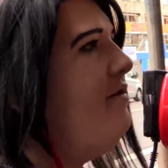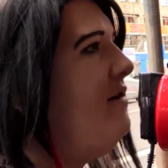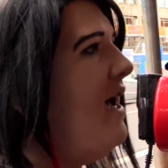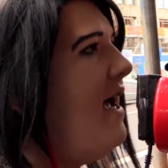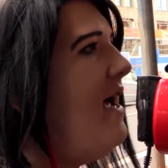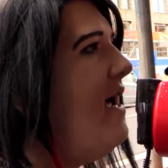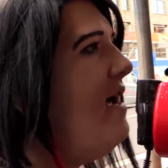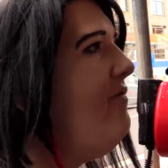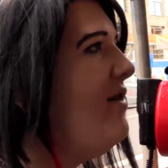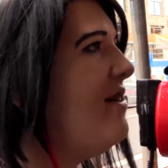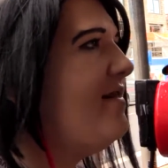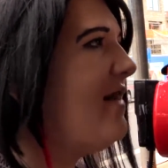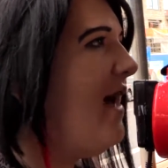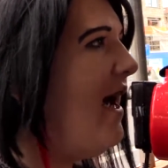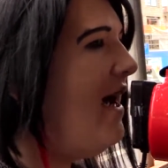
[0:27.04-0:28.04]
UK of
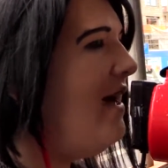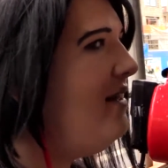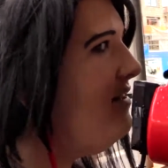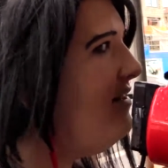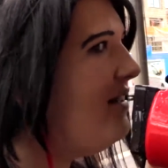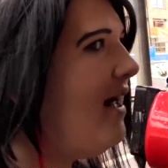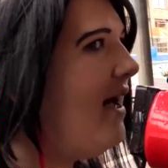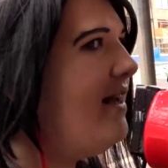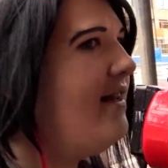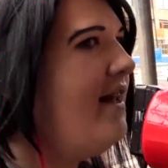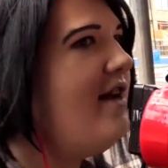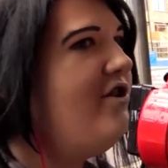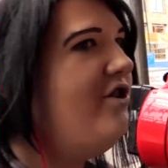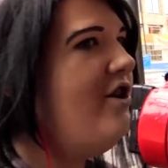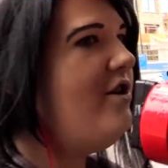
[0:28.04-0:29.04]
its kind. Like
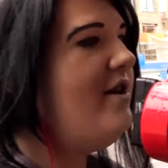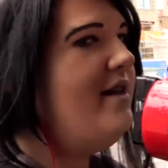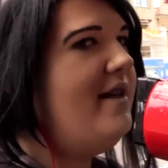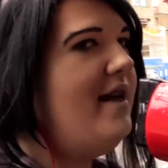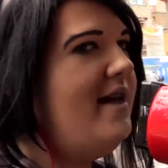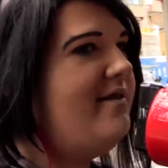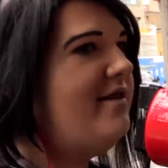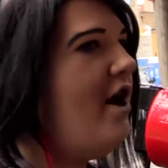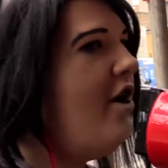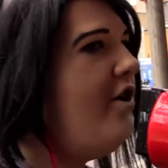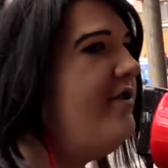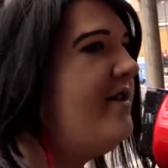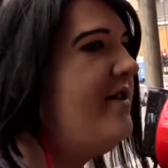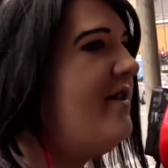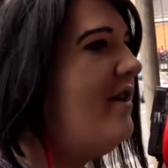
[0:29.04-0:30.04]
they're shutting these
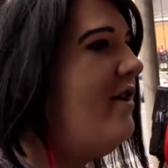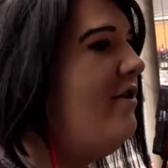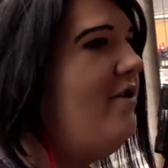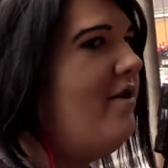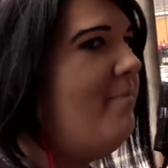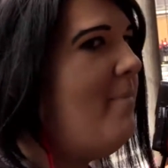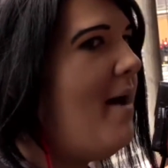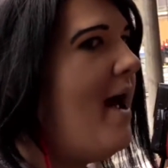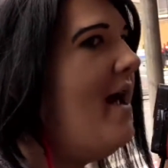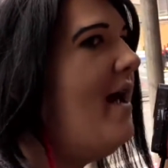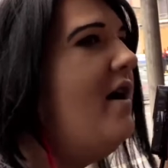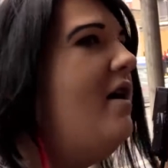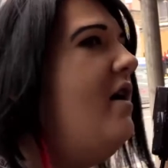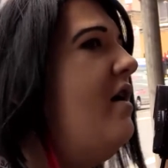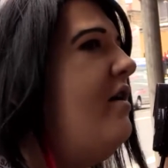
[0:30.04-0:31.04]
courses at London Met
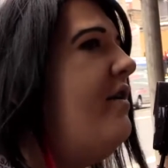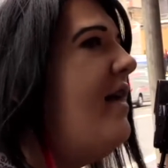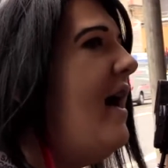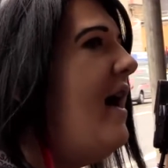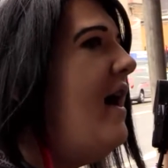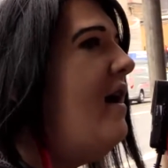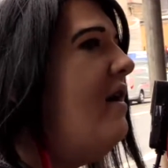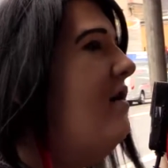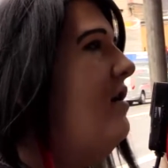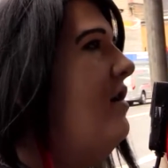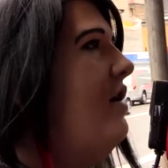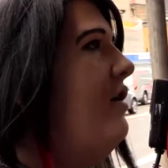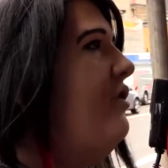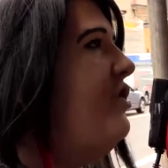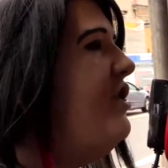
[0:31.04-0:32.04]
that
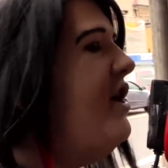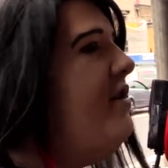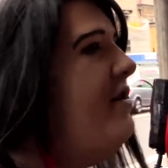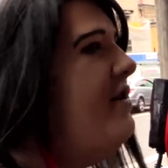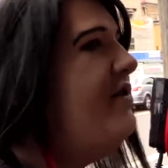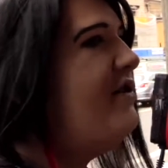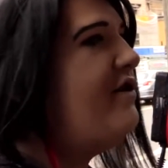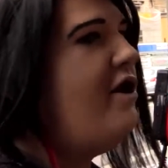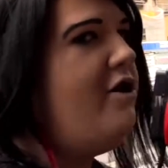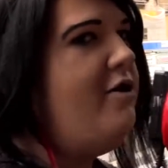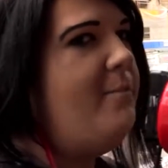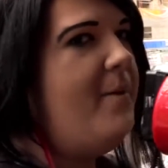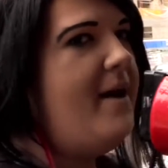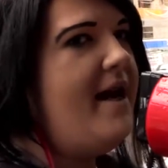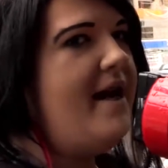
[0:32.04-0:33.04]
students
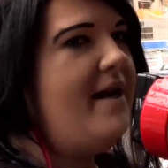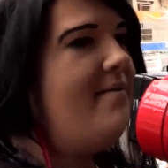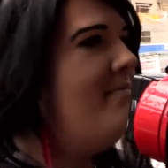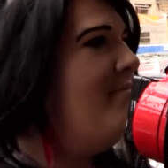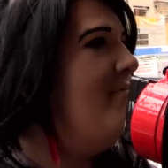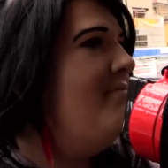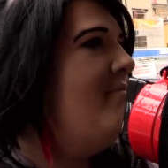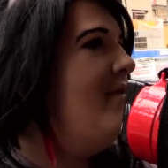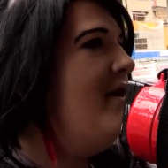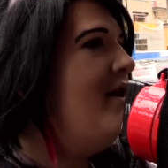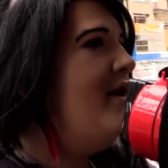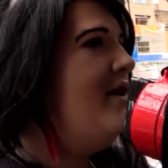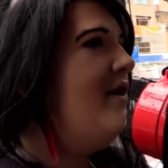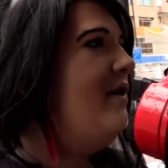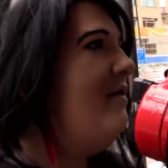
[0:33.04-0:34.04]
could be
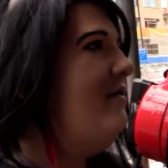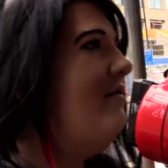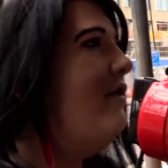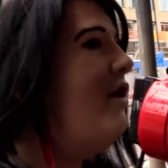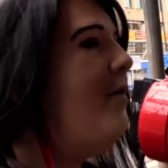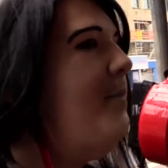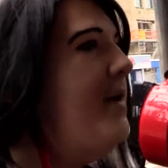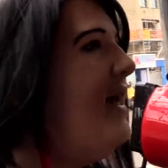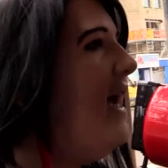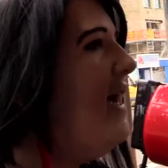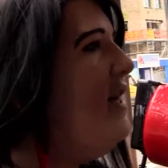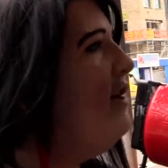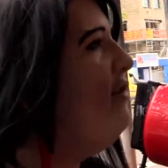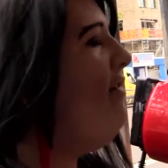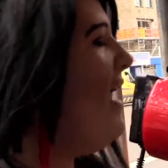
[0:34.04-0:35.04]
could be
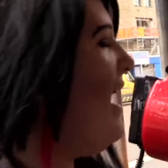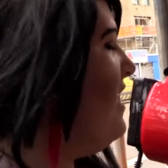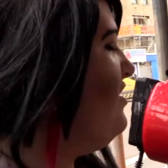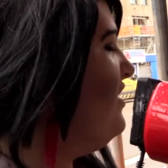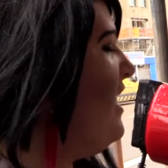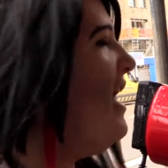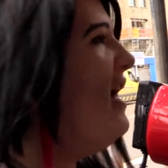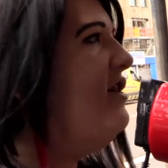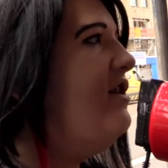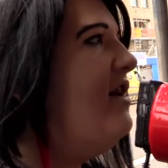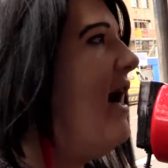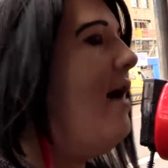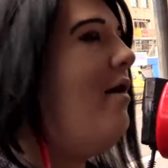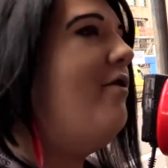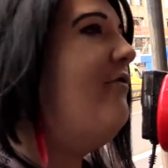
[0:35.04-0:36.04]
getting a great education
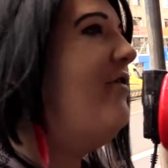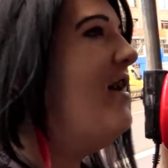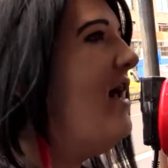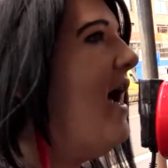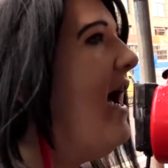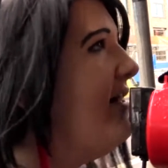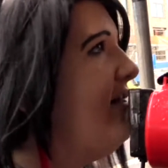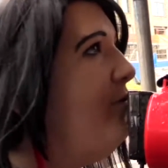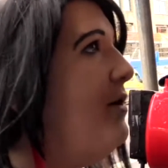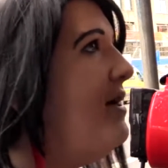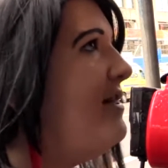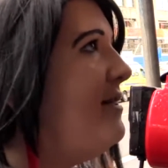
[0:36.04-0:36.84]
out of and as we